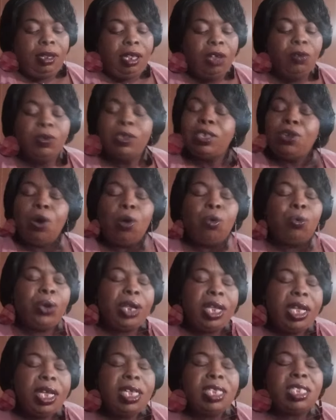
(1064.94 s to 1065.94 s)
It was no
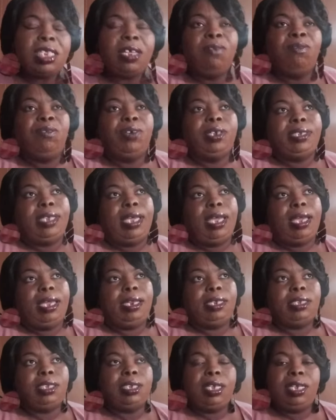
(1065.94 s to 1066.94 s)
reason for
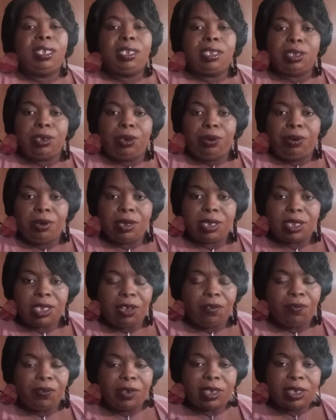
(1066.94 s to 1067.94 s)
Tiny to insert
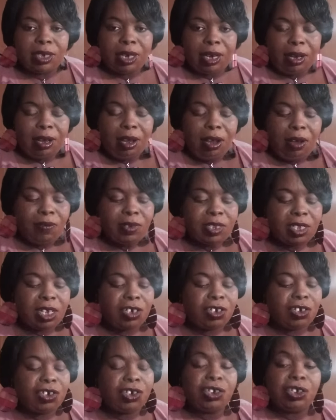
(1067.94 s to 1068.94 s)
herself into that
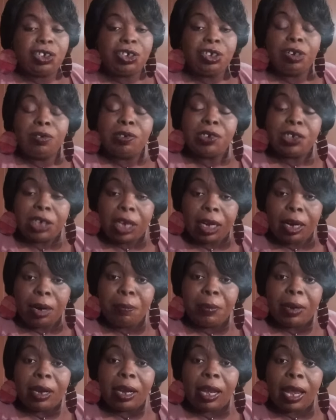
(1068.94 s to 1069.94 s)
conversation. She should have shut
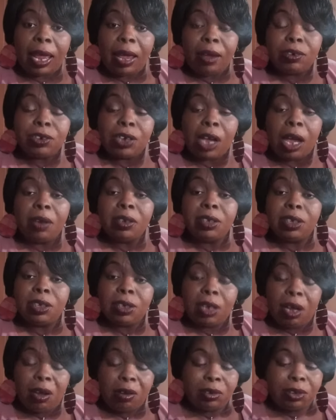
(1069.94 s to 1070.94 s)
up and allowed y'all to
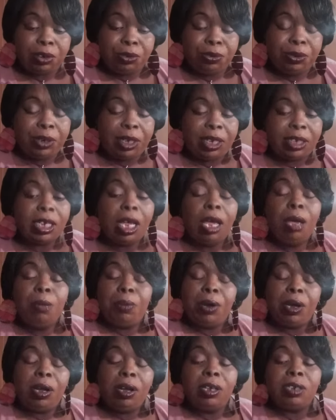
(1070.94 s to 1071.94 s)
talk through this
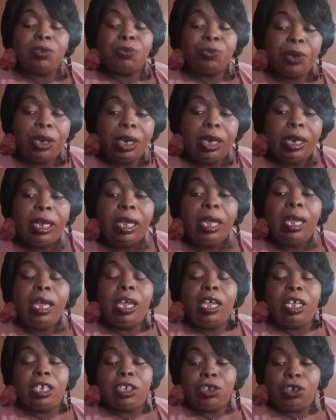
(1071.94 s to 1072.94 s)
because really,
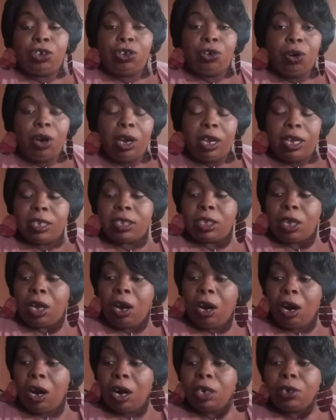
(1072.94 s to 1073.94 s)
it's your, it's
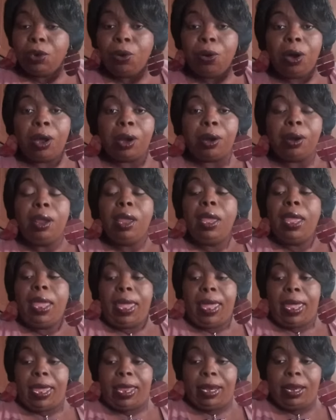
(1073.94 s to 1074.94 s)
her daughter
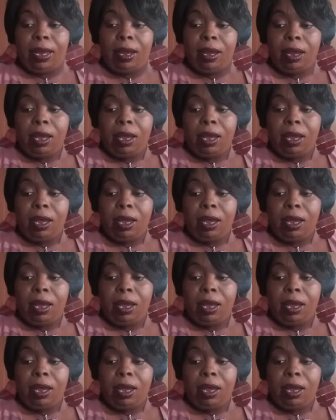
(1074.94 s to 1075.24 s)
and